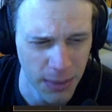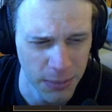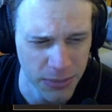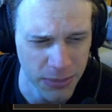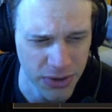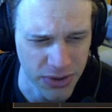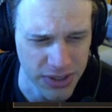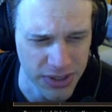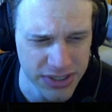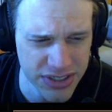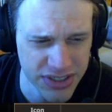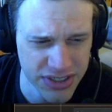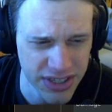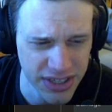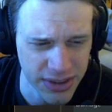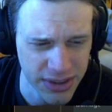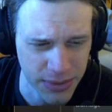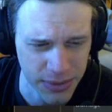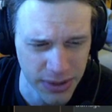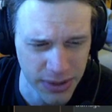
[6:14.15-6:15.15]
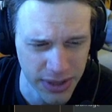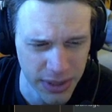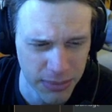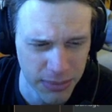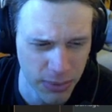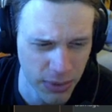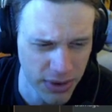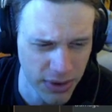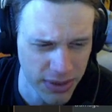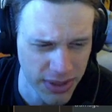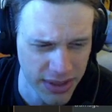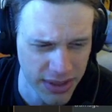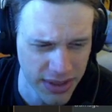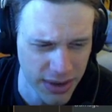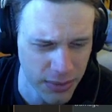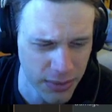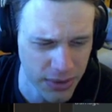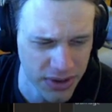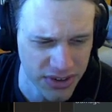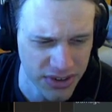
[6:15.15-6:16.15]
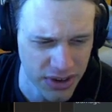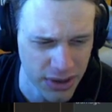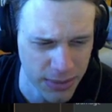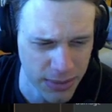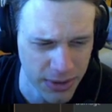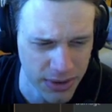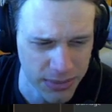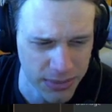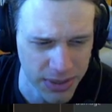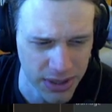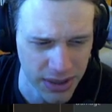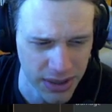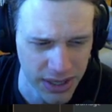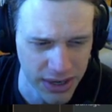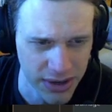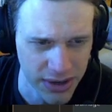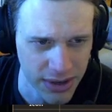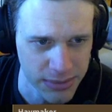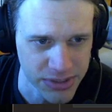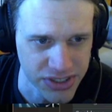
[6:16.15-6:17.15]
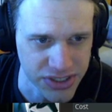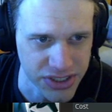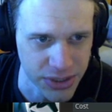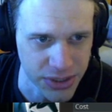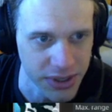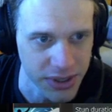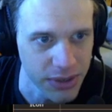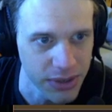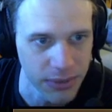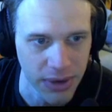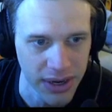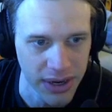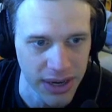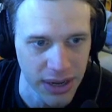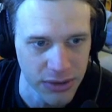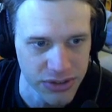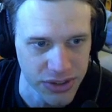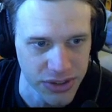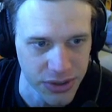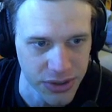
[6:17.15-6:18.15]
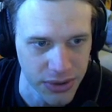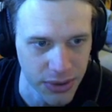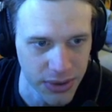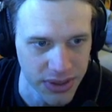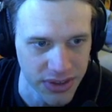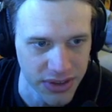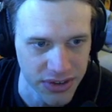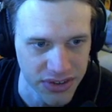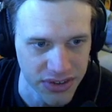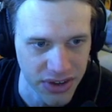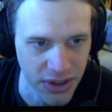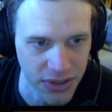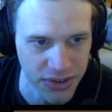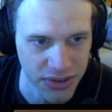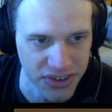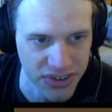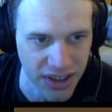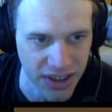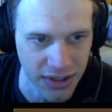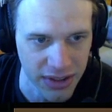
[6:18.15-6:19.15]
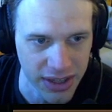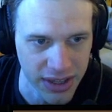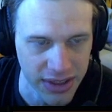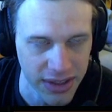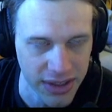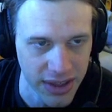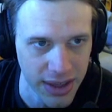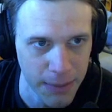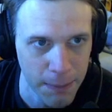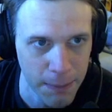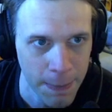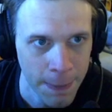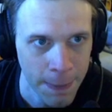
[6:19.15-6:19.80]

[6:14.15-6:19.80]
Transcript: So this is like the really important thing that I want to talk about a bit later. I'm just showing you right now so you know that there's other scaling in the game.